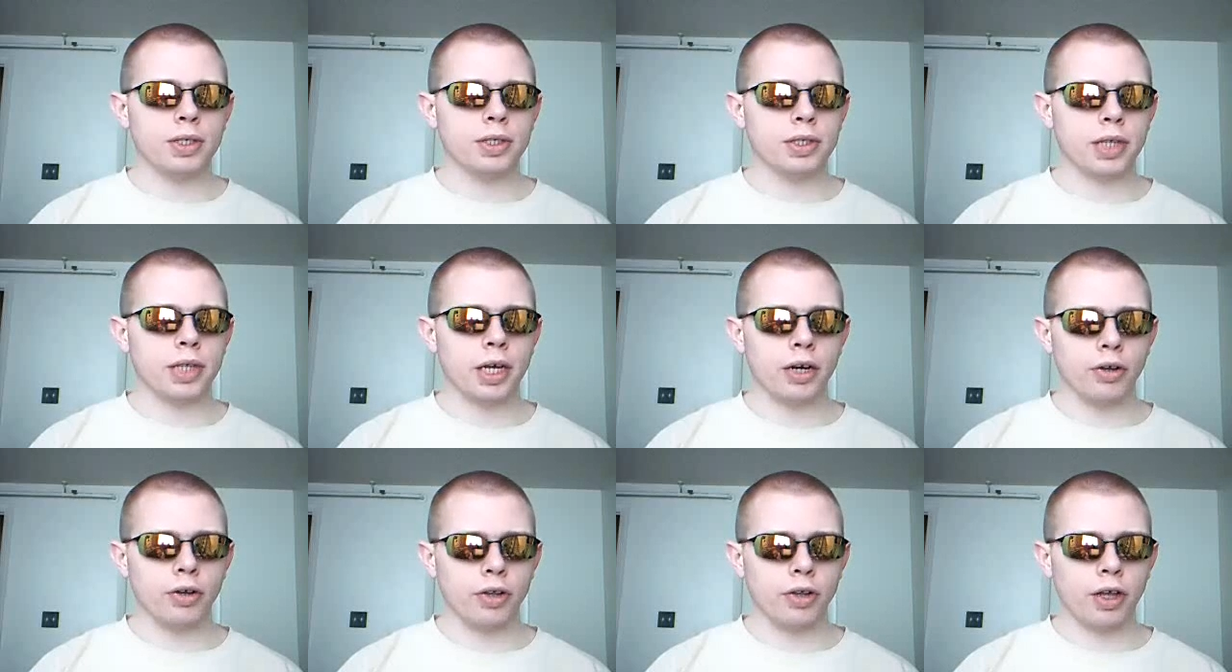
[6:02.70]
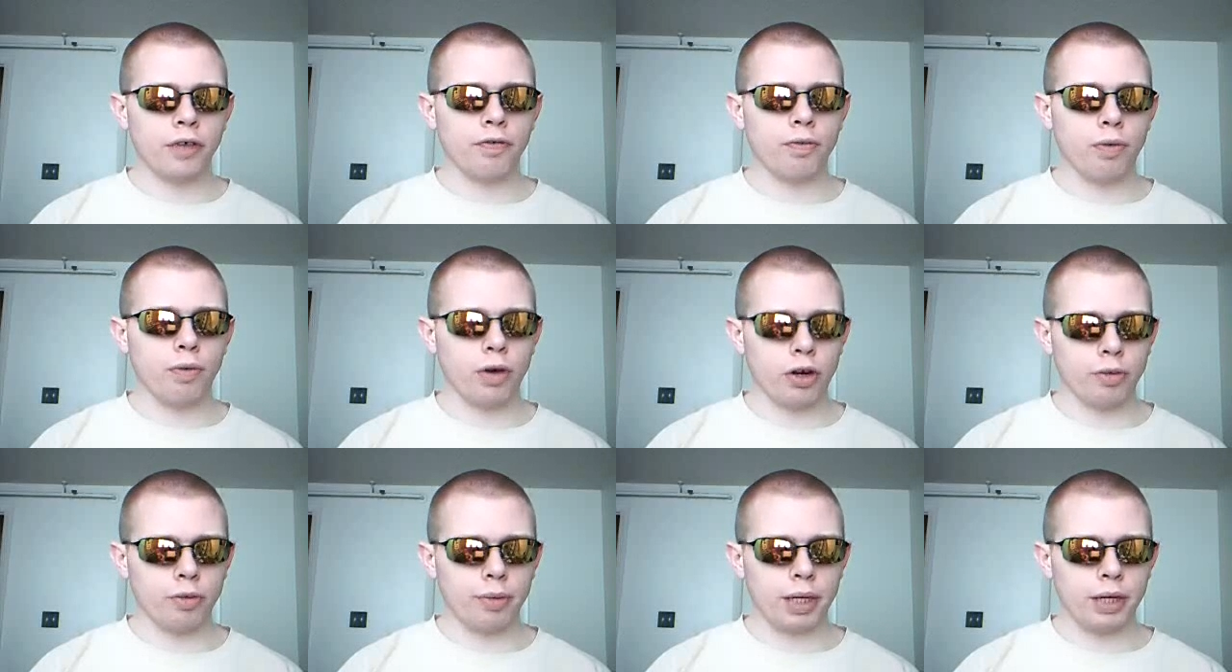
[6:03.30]
its entire life
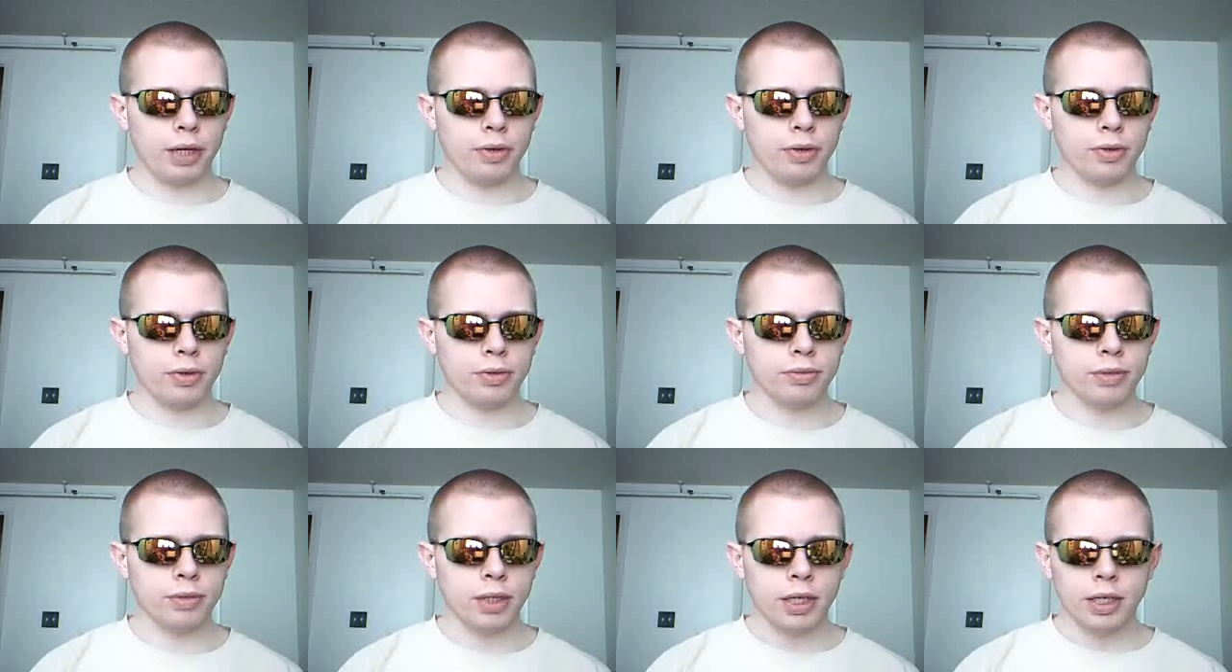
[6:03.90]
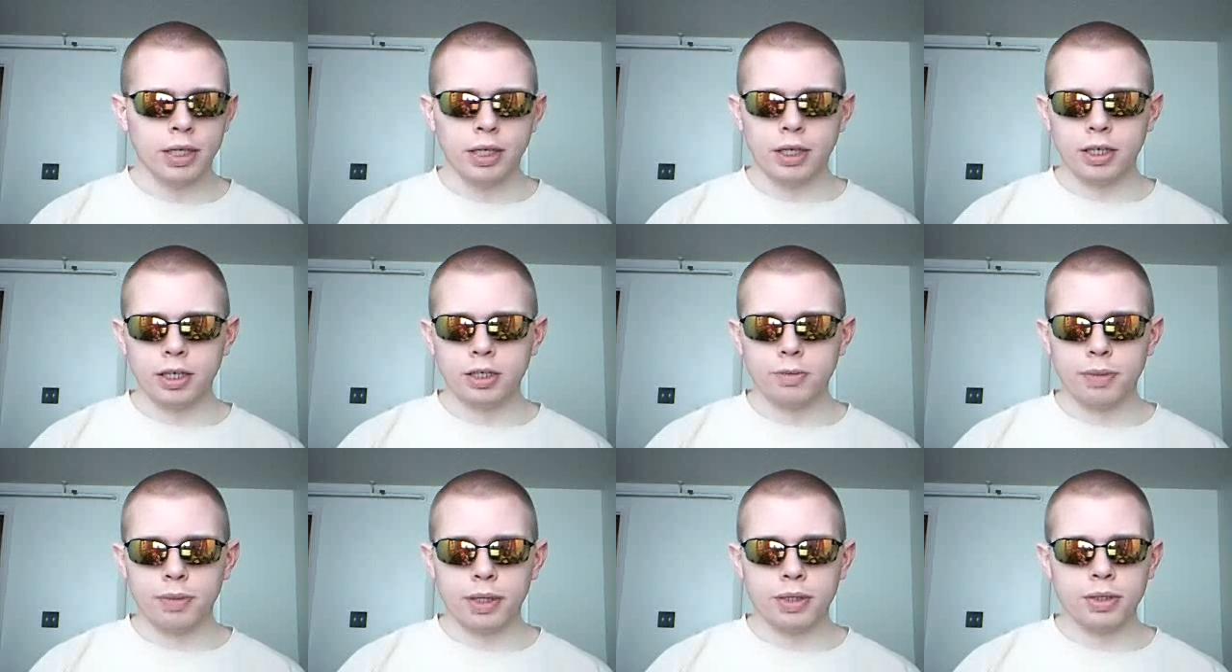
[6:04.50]
waterbound,
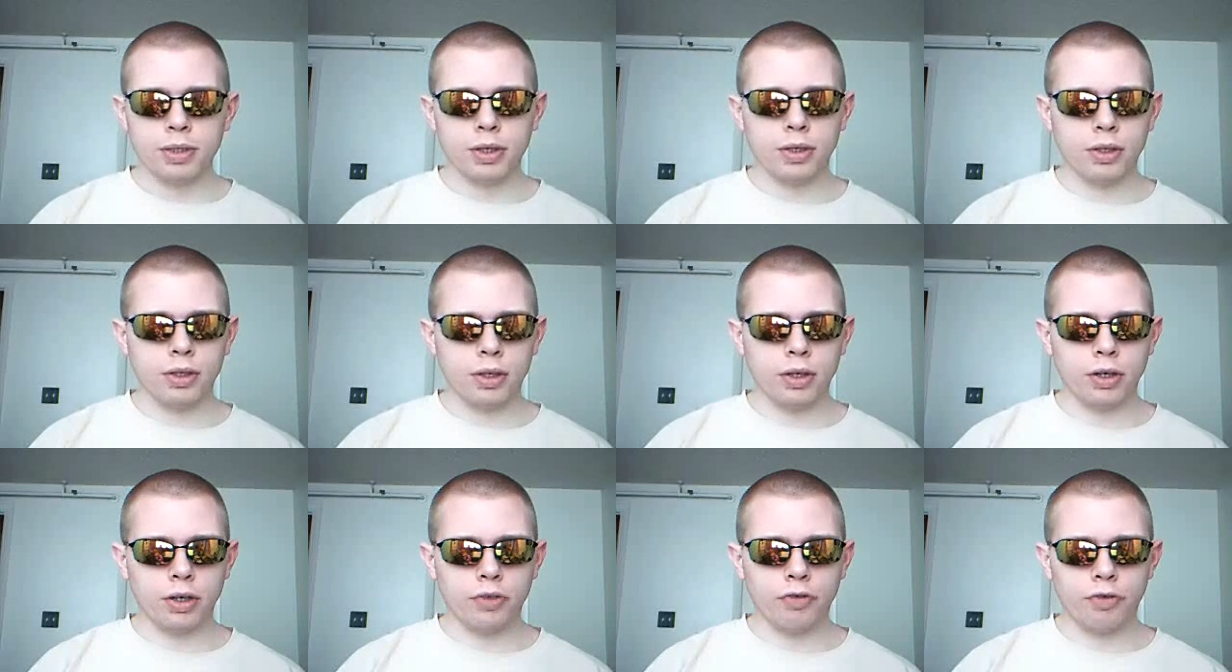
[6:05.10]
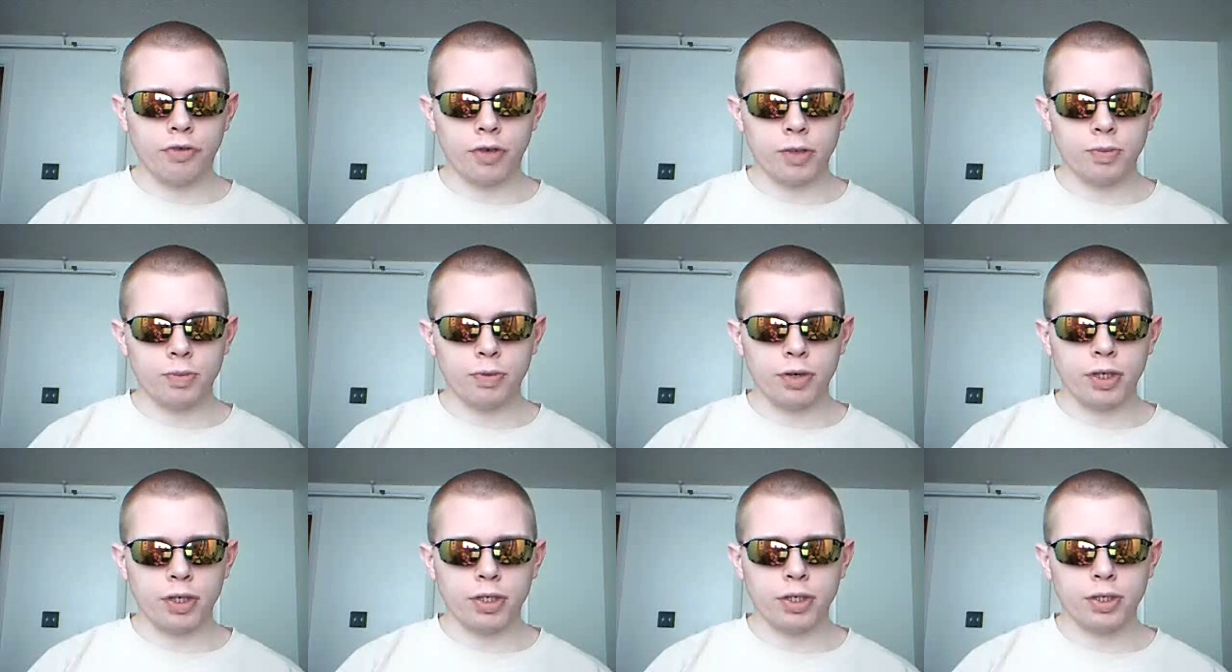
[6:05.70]
yet depends on lungs for
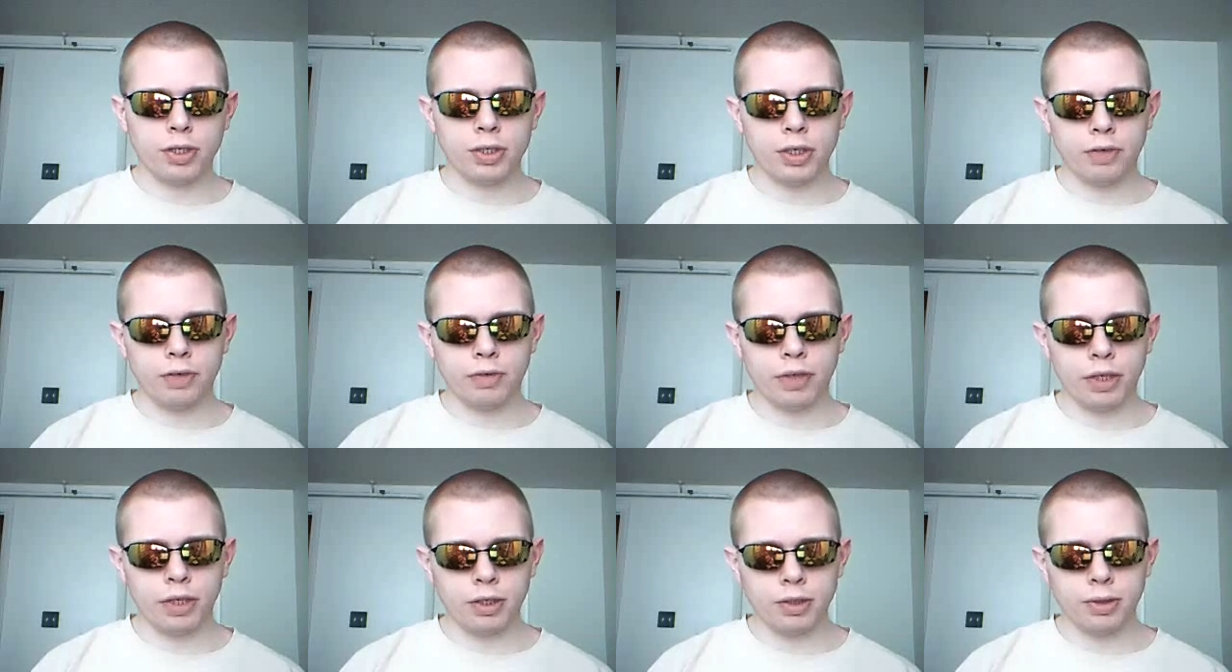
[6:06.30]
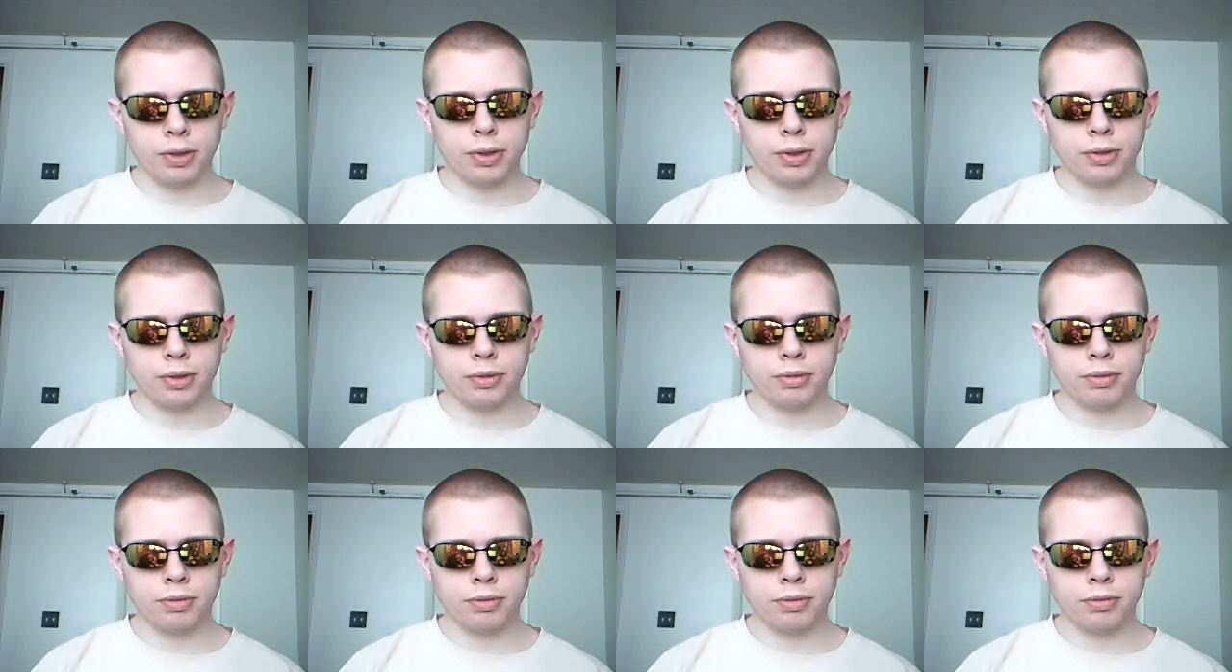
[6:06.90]
respiration instead of gills.
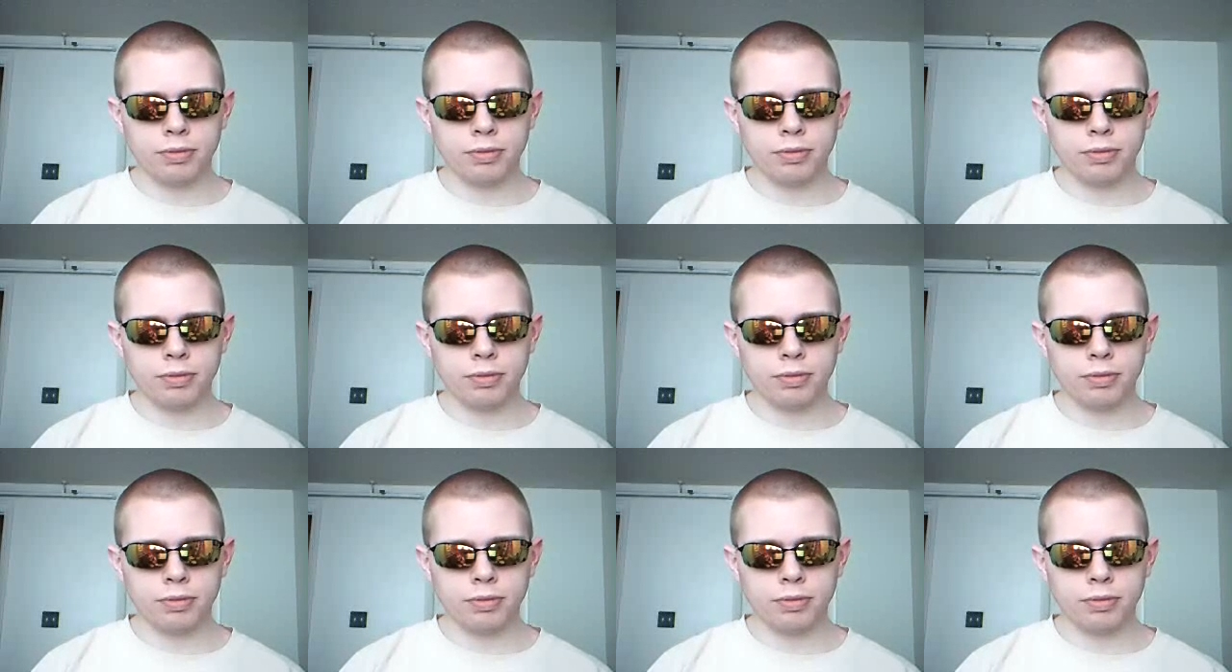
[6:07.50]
